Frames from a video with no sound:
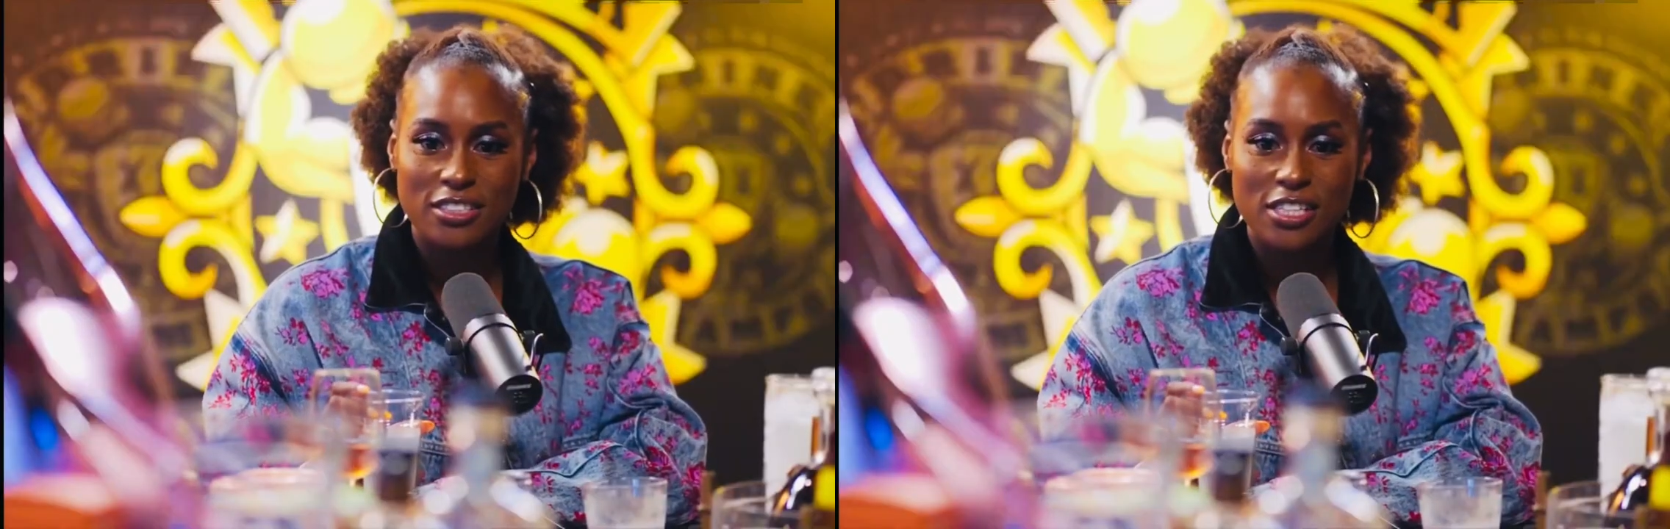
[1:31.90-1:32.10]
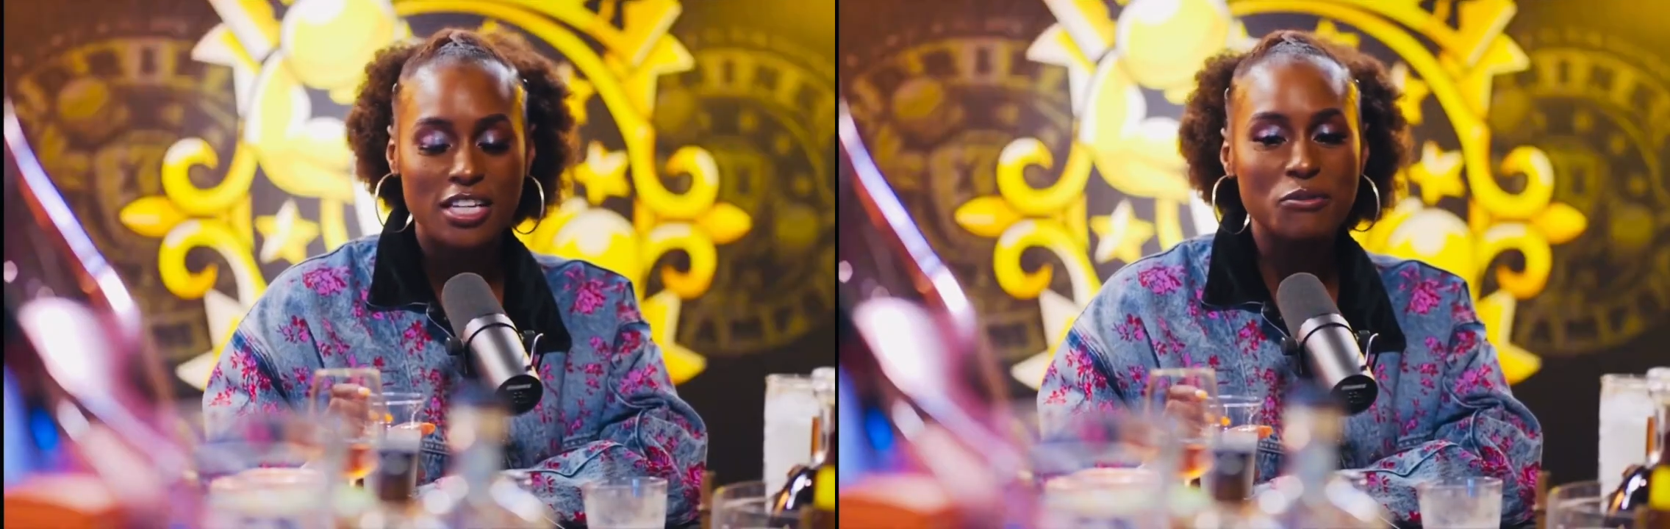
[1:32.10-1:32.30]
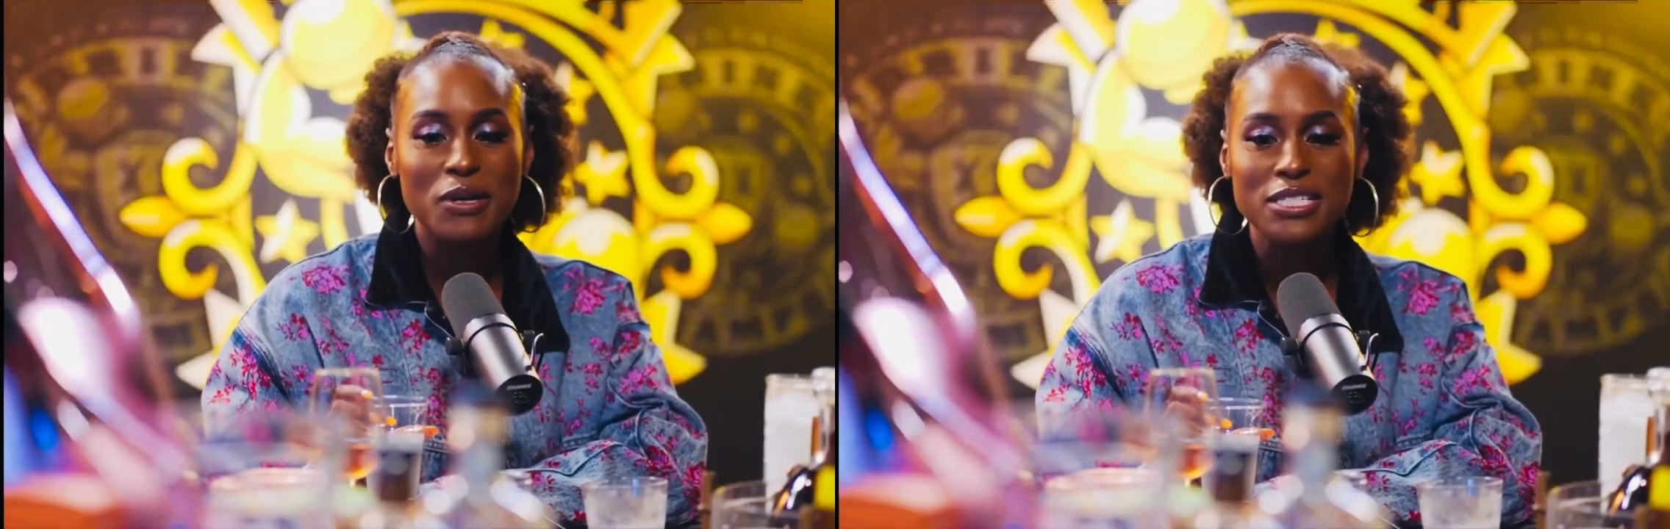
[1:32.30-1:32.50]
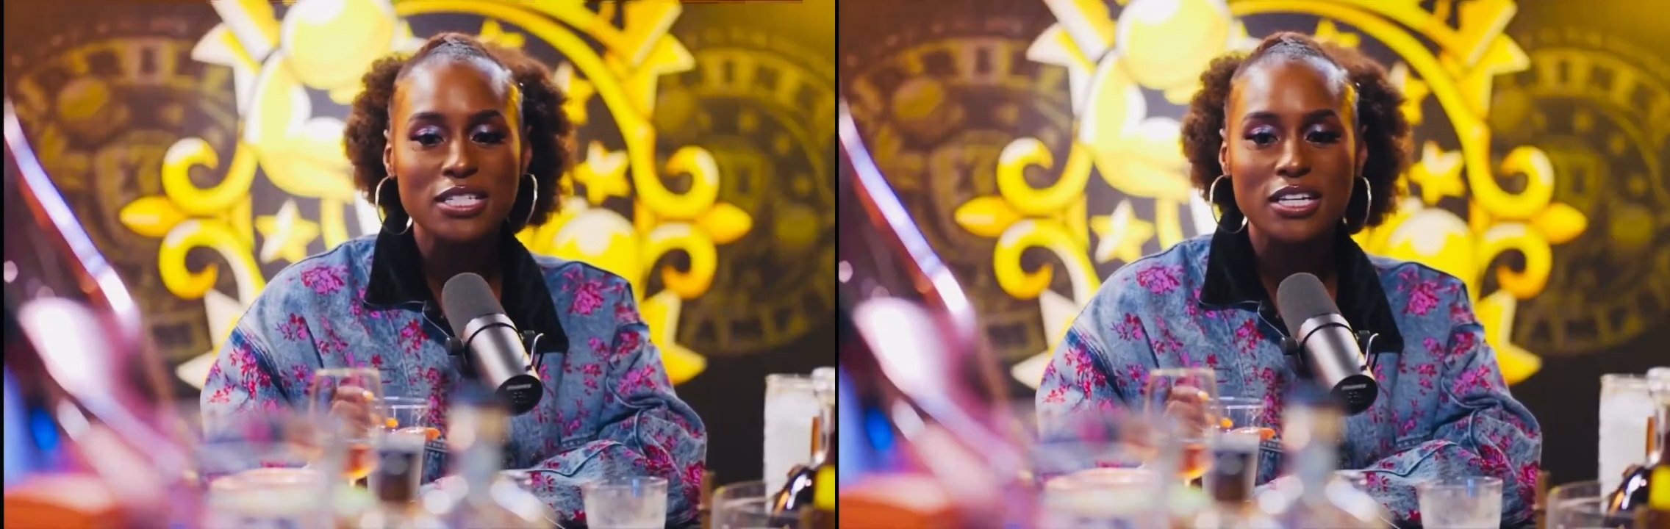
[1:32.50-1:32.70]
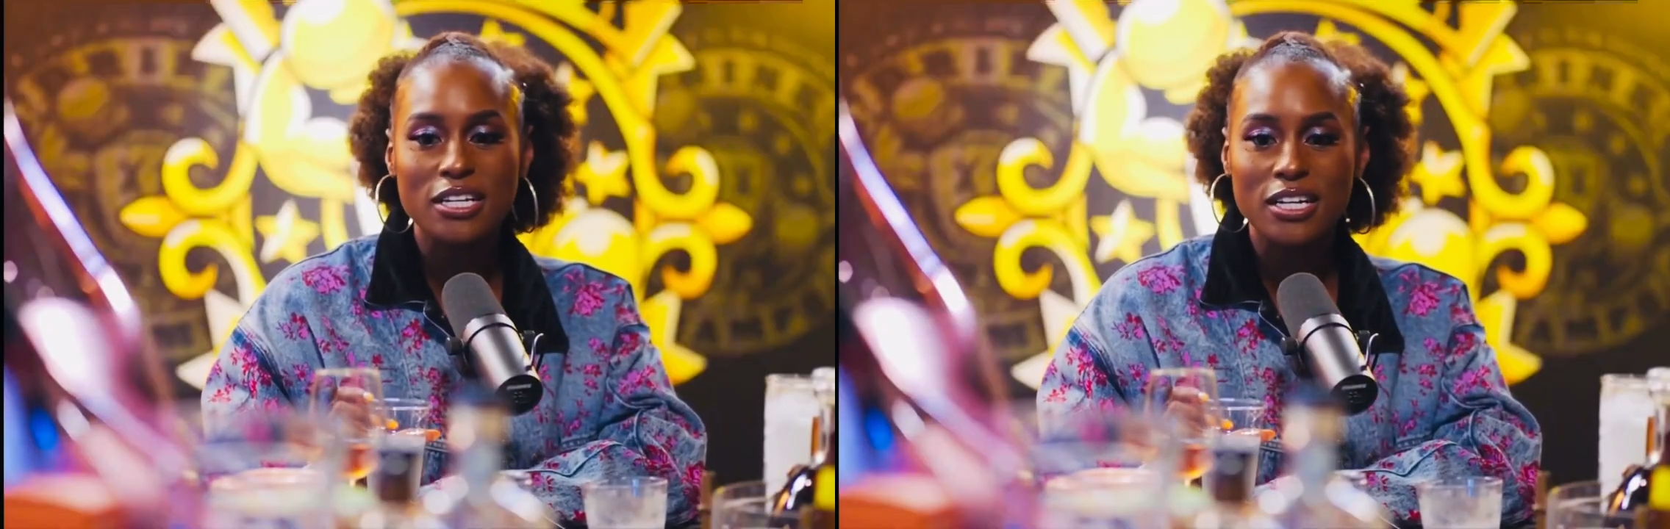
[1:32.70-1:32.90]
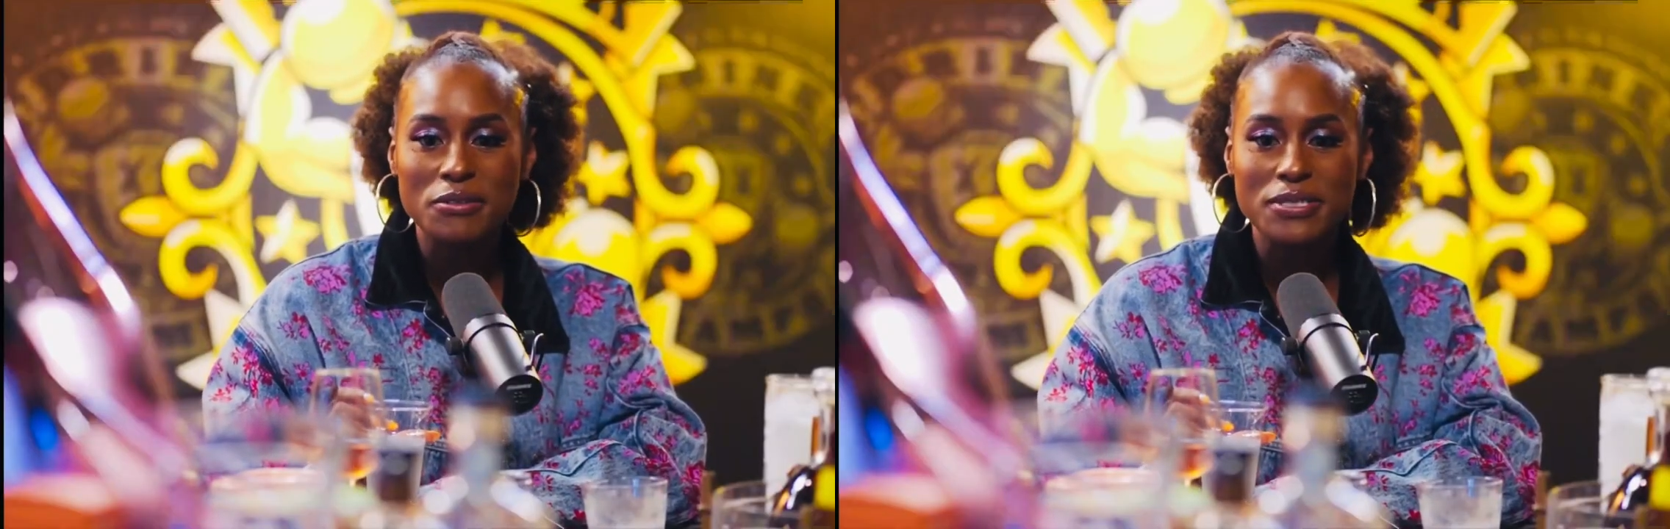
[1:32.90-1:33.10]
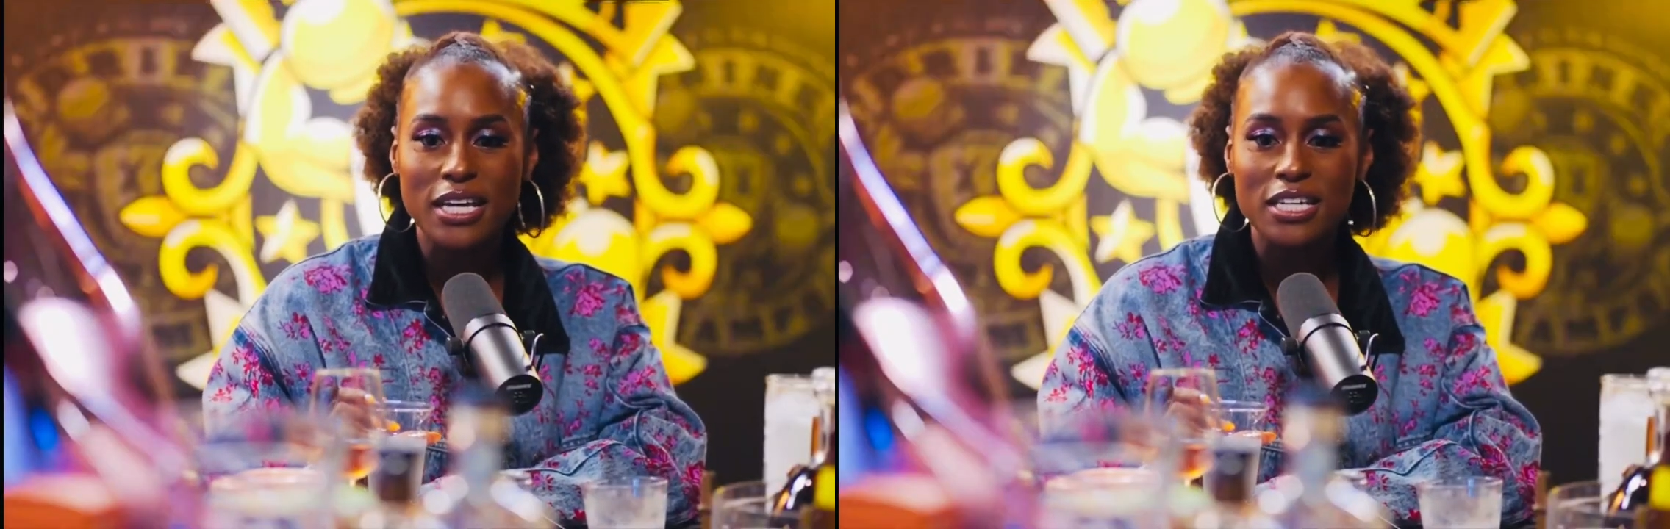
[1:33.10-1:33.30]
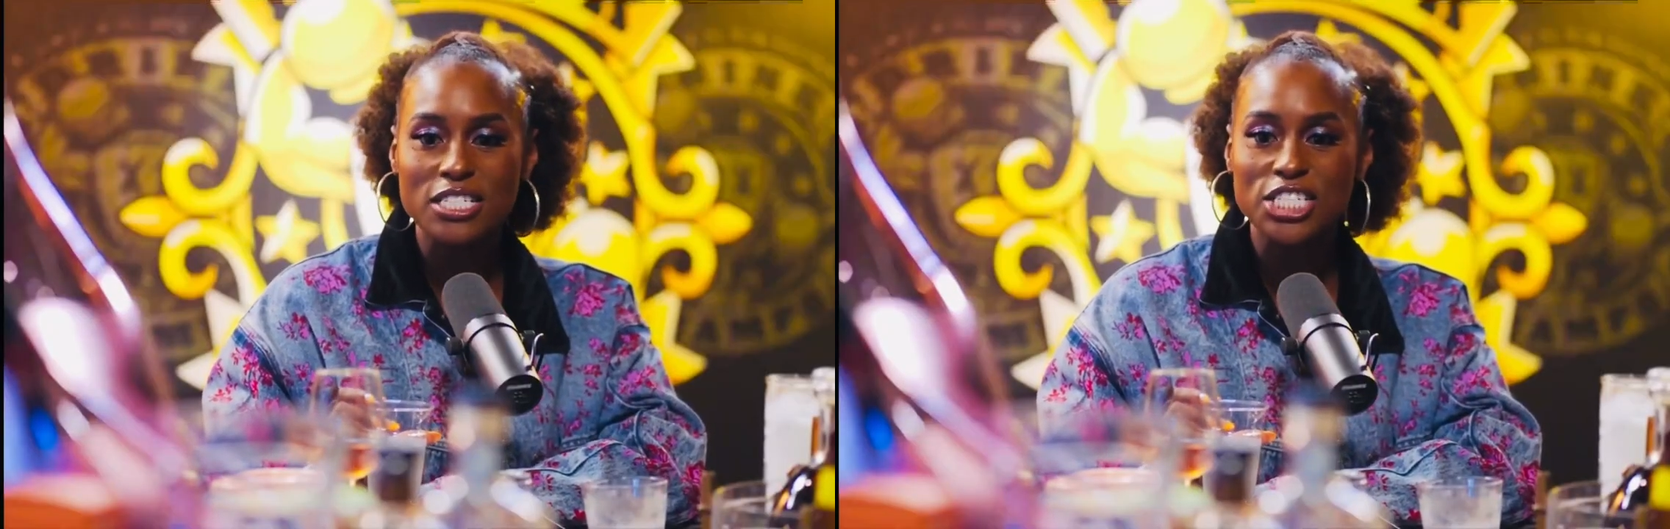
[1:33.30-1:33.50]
He wasn't there. He was like a